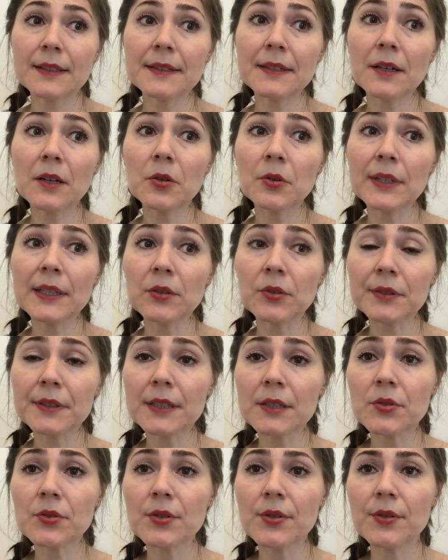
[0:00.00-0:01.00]
So in
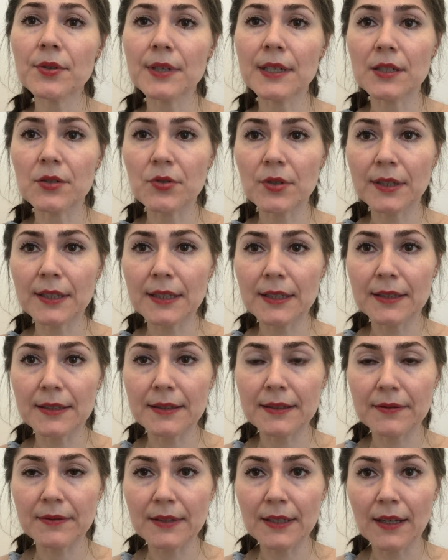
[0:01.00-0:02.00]
order to enjoy
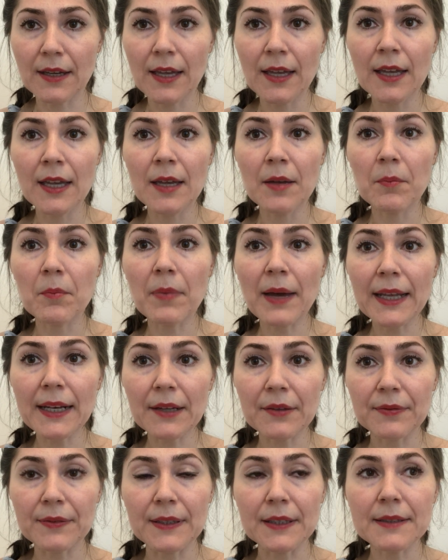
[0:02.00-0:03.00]
these
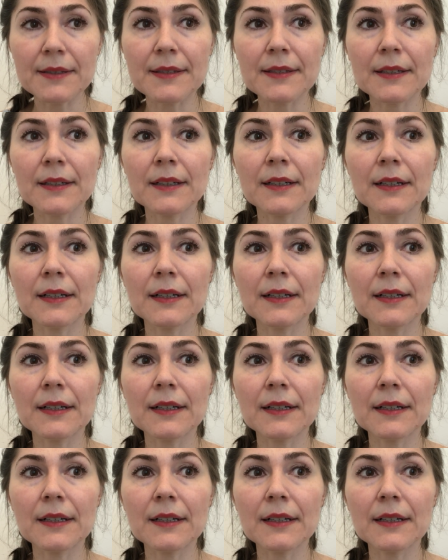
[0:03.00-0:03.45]
benefits,